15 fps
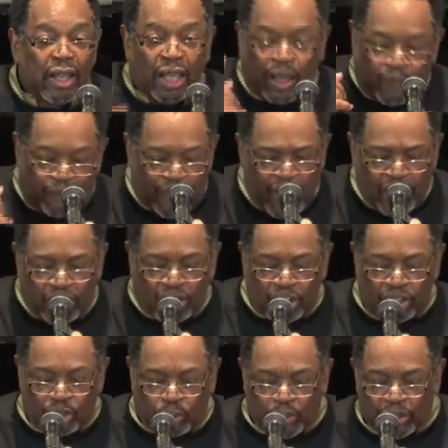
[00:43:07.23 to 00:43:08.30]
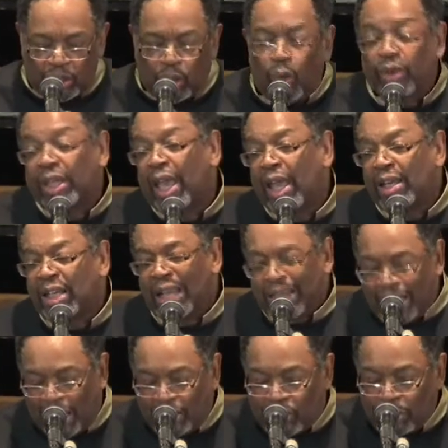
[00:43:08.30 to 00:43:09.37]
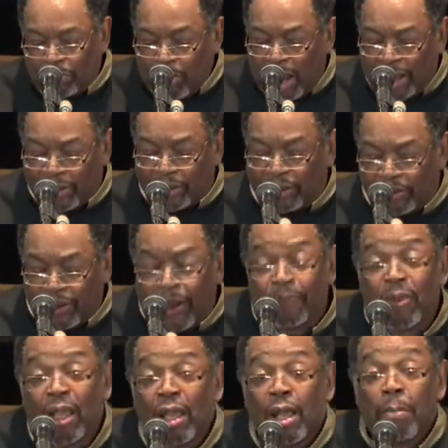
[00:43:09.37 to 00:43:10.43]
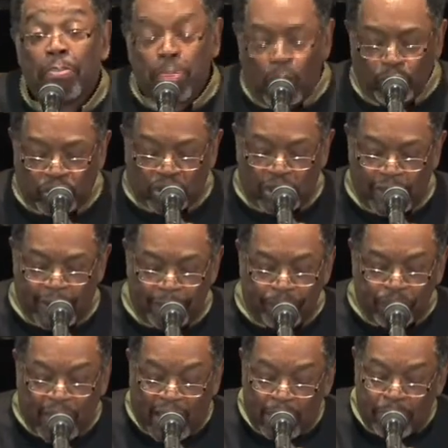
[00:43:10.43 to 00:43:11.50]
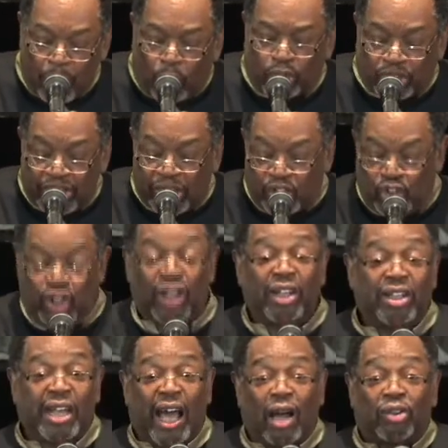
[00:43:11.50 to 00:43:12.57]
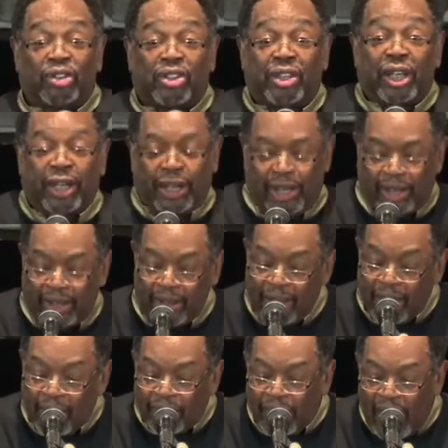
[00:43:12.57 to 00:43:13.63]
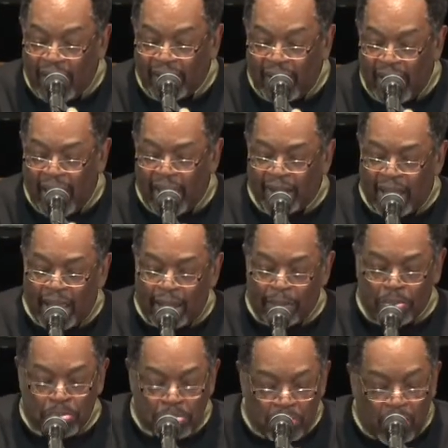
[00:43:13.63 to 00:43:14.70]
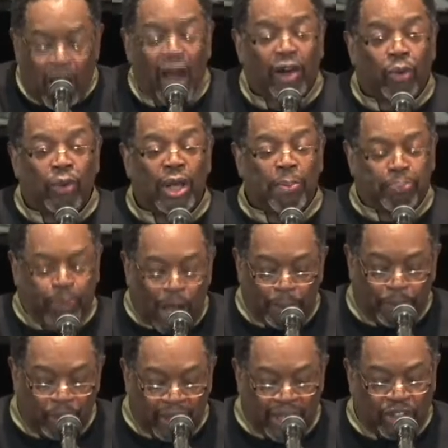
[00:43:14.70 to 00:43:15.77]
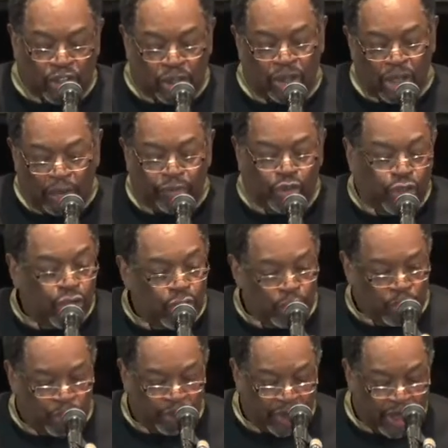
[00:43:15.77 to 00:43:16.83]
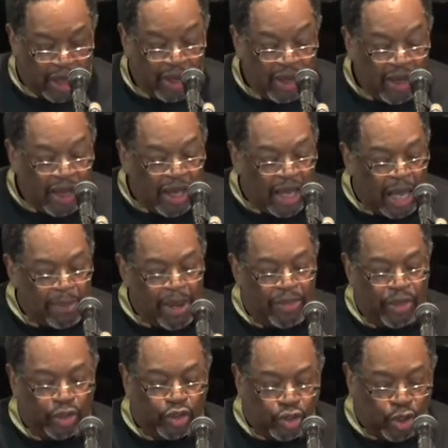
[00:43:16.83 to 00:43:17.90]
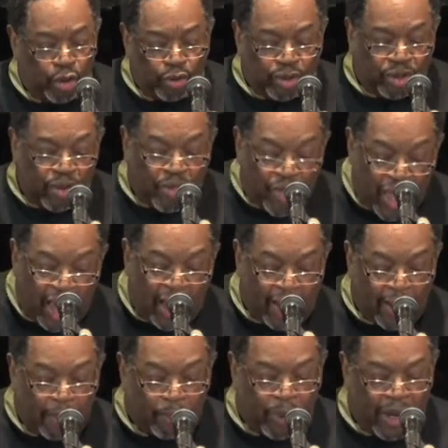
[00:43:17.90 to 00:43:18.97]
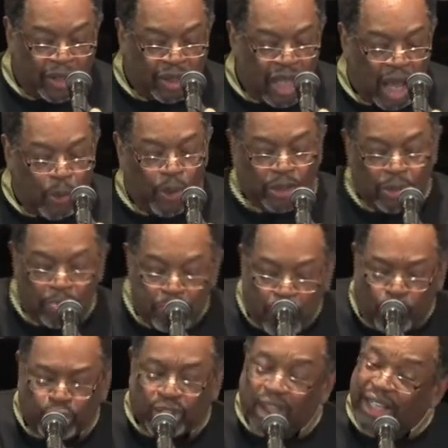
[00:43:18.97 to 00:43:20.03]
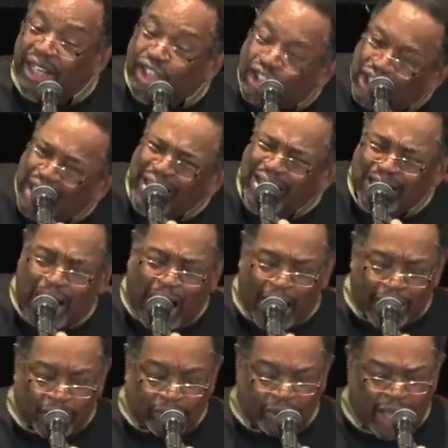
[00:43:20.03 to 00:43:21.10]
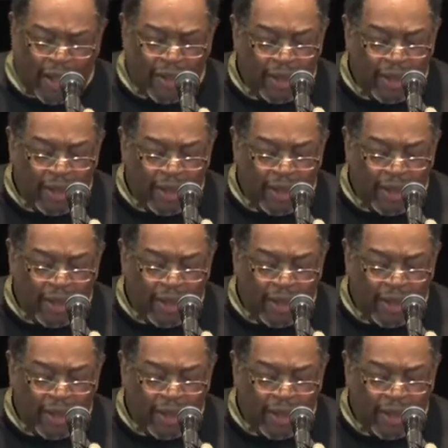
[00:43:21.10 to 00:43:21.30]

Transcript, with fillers: Ephesians was located in Asia Minor, mostly a mostly Gentile city that had a moderate population of Jews. Amen. The church there, praise God, was mostly Gentile.